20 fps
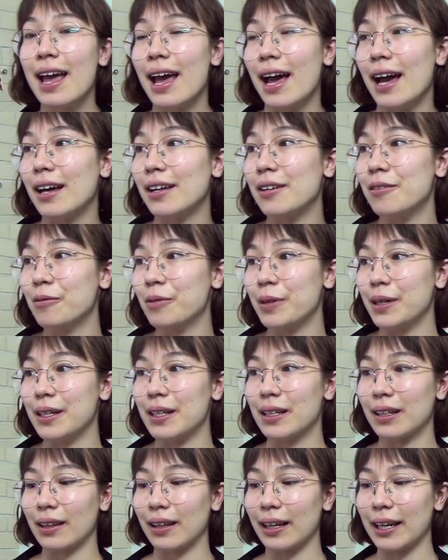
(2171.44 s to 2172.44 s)
and
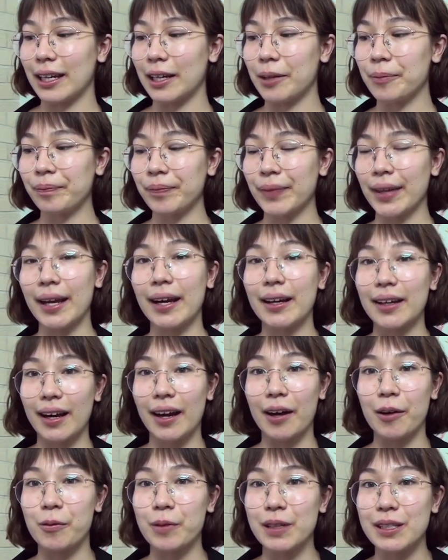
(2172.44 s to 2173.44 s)
with like
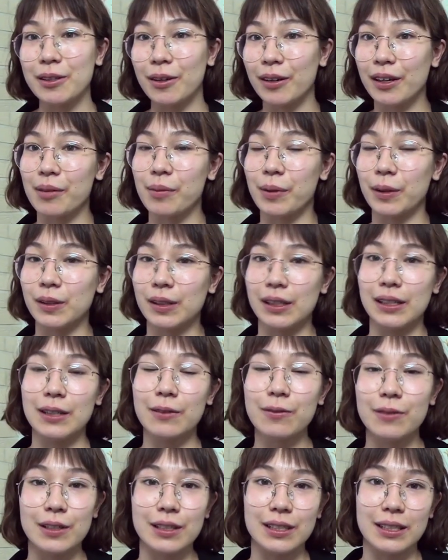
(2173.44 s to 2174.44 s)
how we talk about the
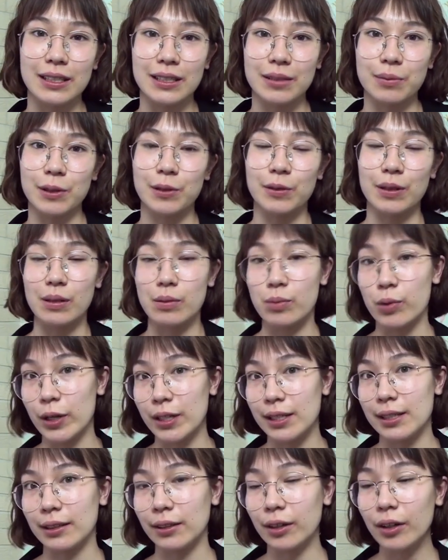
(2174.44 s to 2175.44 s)
differences between
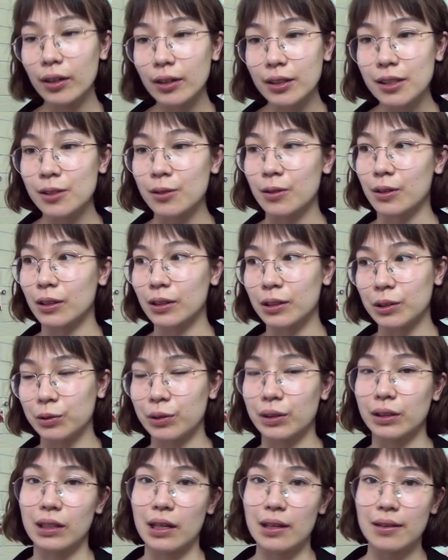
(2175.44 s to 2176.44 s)
boys and girls to our
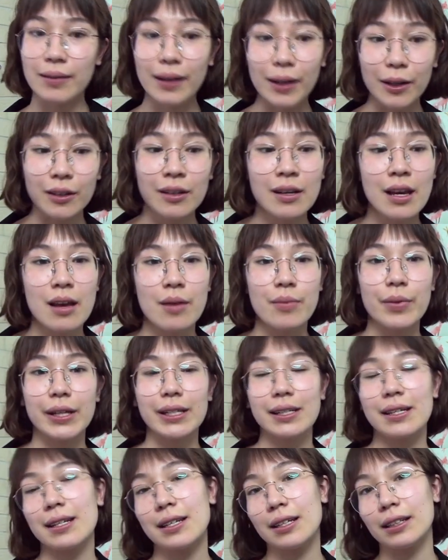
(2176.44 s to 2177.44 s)
children as well,
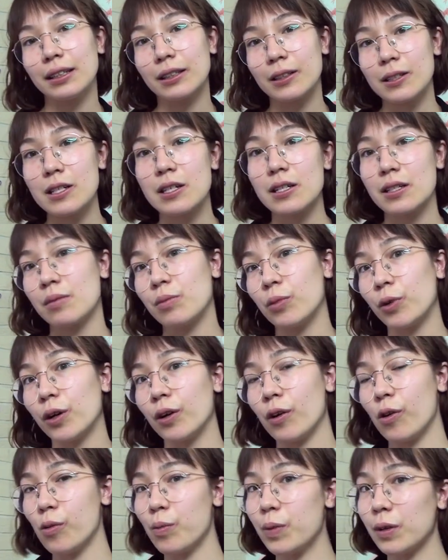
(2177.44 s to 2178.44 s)
because it encourages a
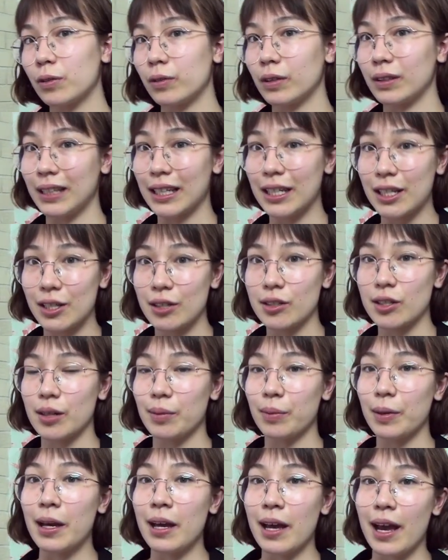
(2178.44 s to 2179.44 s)
more open
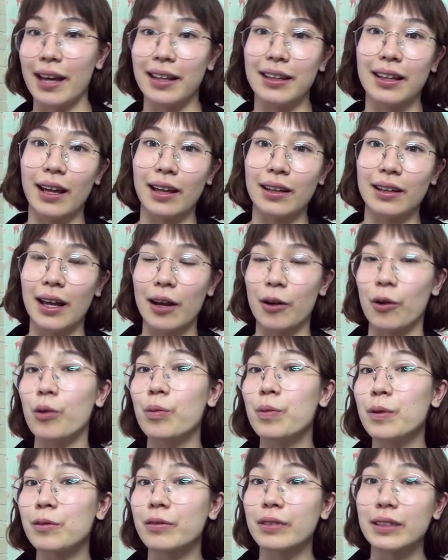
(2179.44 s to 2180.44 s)
relationship. And then that
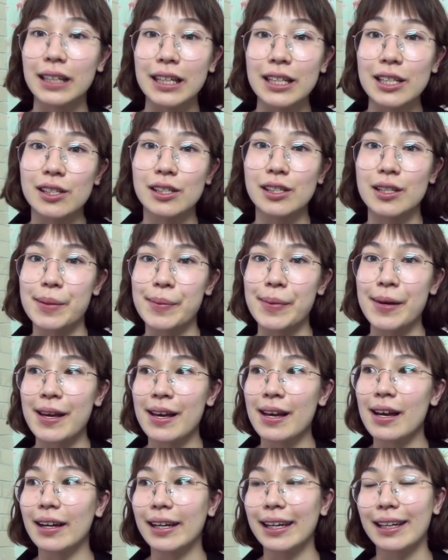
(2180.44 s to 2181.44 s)
open relationship
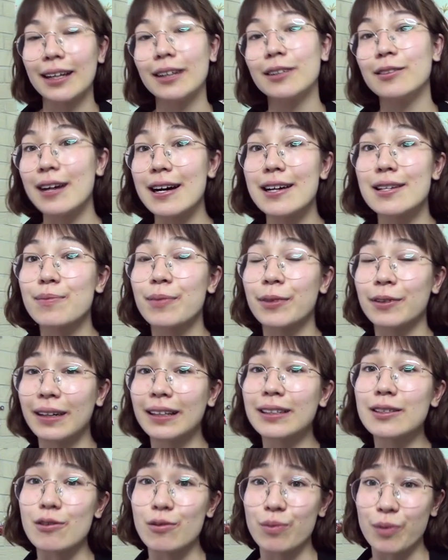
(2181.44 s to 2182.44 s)
can address
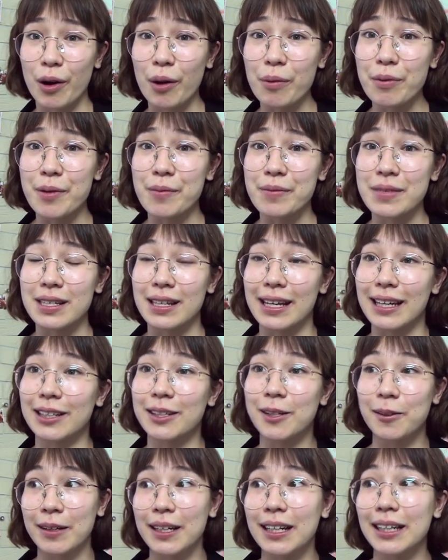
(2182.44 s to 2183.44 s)
parental problems like
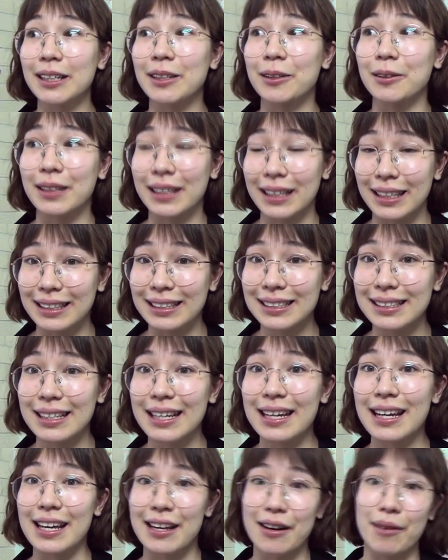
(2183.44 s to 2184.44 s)
treating your kids
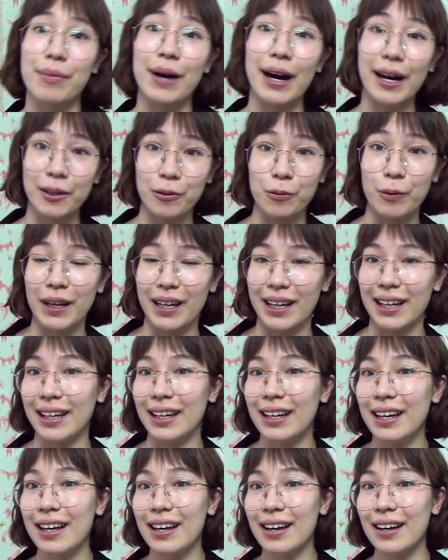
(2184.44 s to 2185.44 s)
in a bad
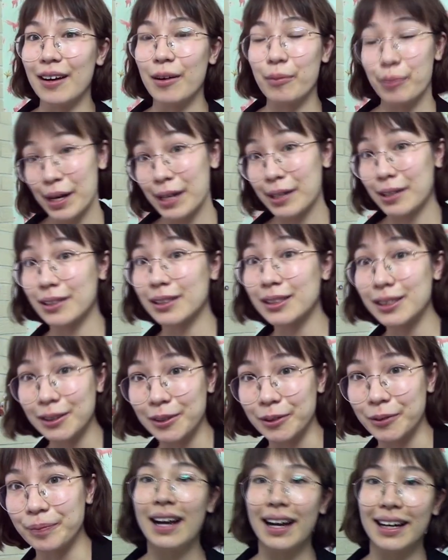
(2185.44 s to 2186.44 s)
way better
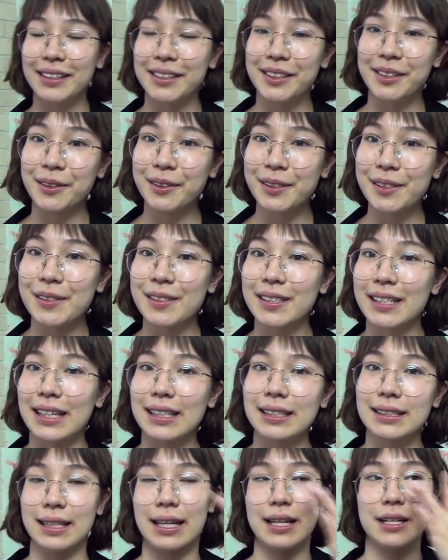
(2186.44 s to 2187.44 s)
too. And she also
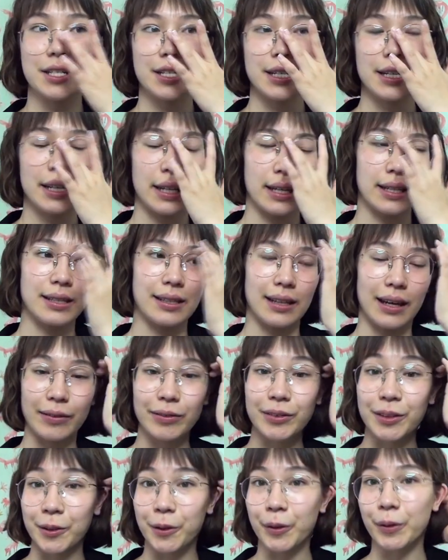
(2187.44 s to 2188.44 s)
says that she is,
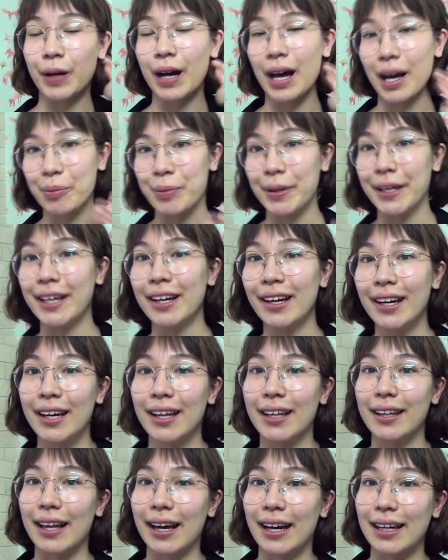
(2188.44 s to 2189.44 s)
after all, happy
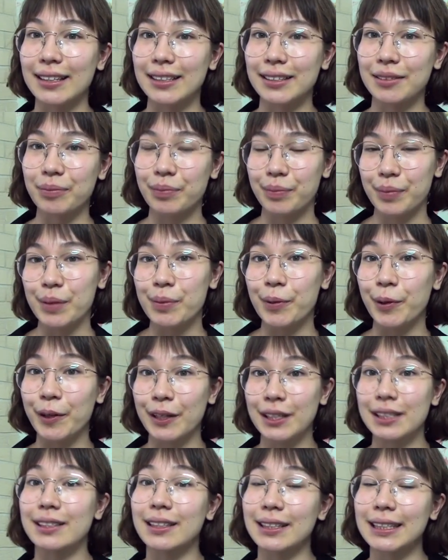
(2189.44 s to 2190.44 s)
that people are
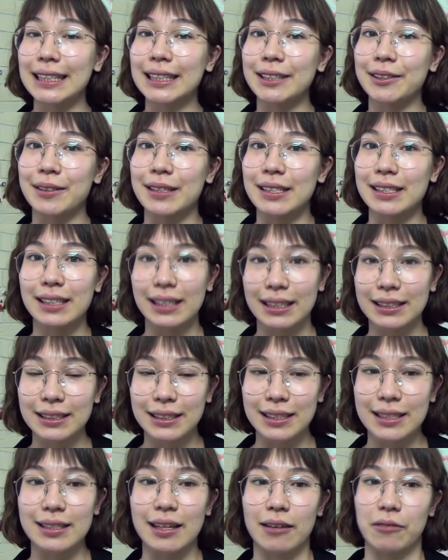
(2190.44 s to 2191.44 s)
starting to discuss
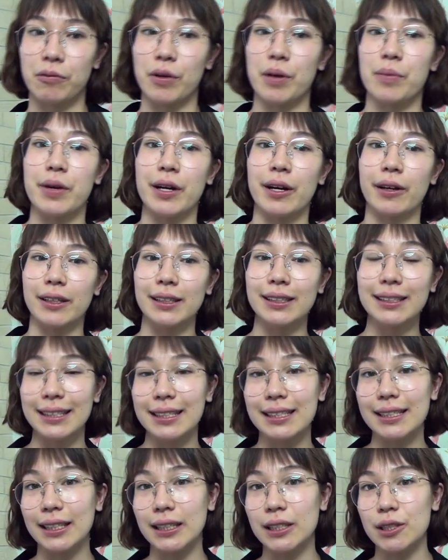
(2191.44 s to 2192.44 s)
this, and women are
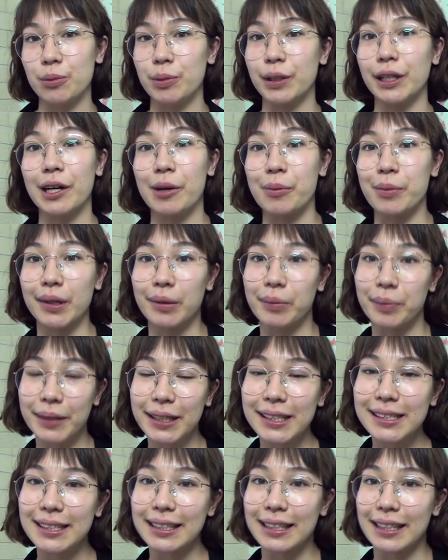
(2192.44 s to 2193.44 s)
ceasing to become
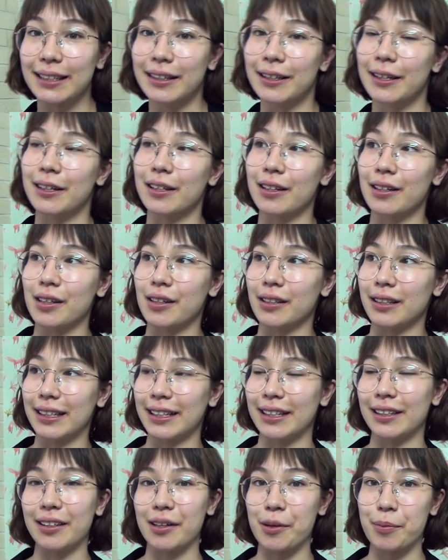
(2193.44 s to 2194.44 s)
complicit in their
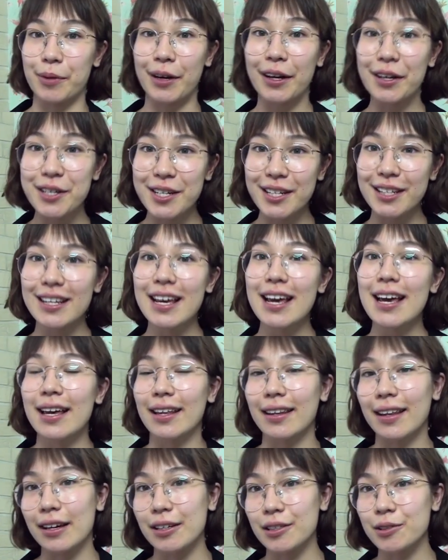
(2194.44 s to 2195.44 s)
like oppression,
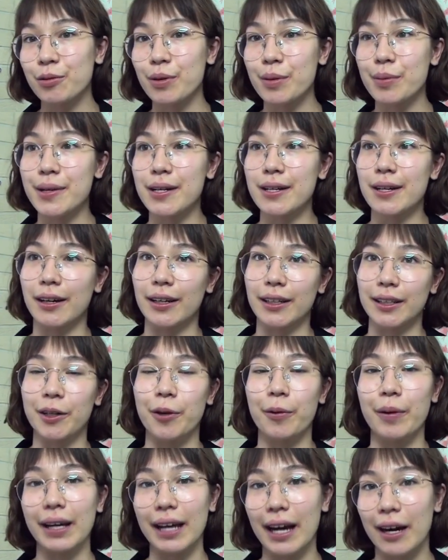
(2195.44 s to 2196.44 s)
that women are
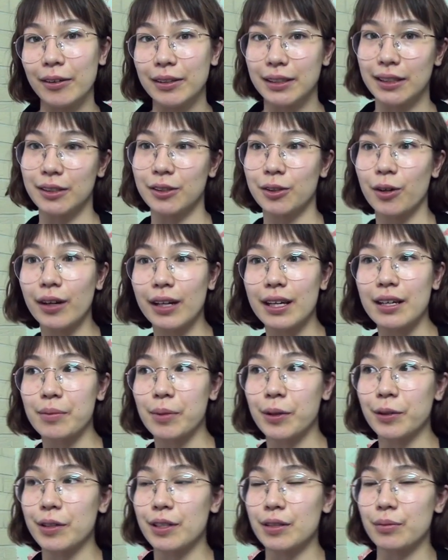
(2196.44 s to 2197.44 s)
going out and talking
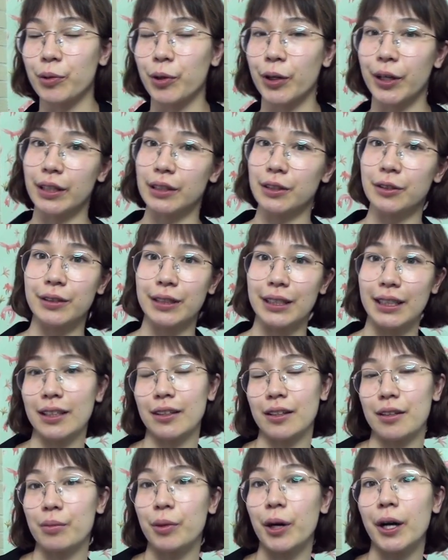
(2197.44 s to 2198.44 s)
about this more and treating
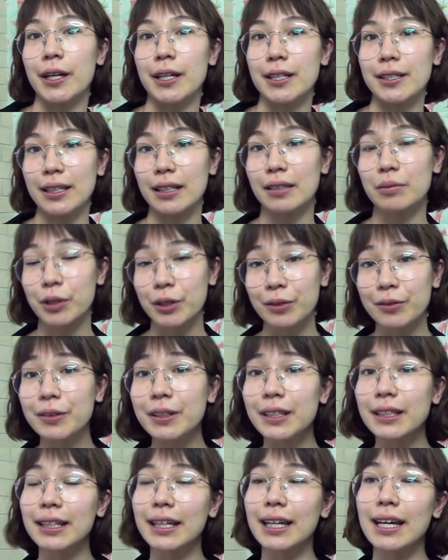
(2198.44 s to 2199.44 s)
their bodies like more
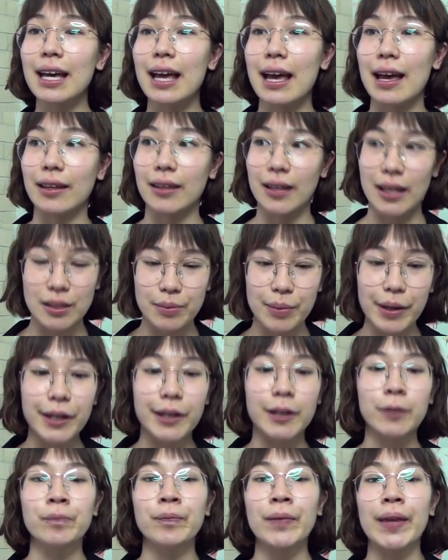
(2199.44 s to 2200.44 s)
freely, and that's better.